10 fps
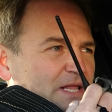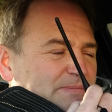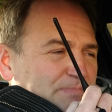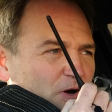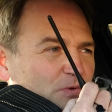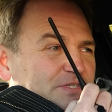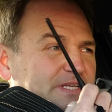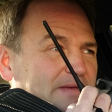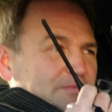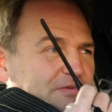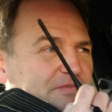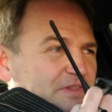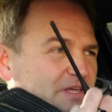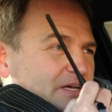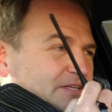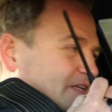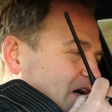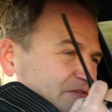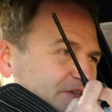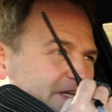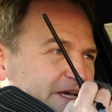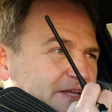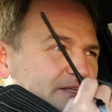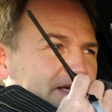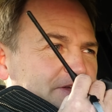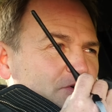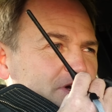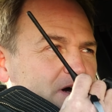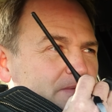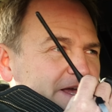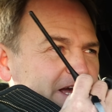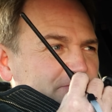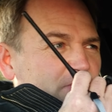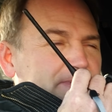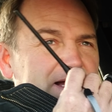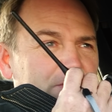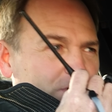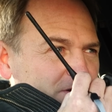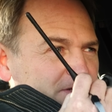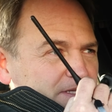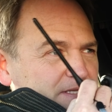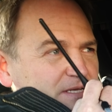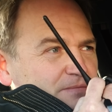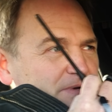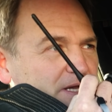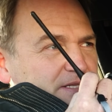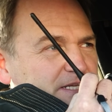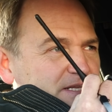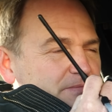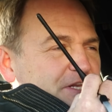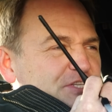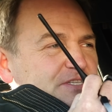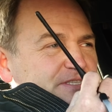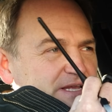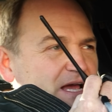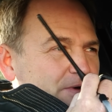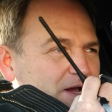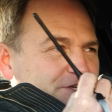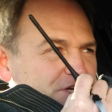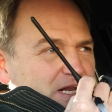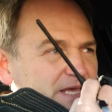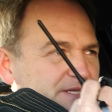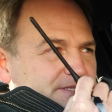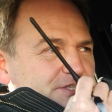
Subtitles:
that's a bold statement for the start of the day. Now, your car may have more power, but it's going to be interesting to see how agile it is,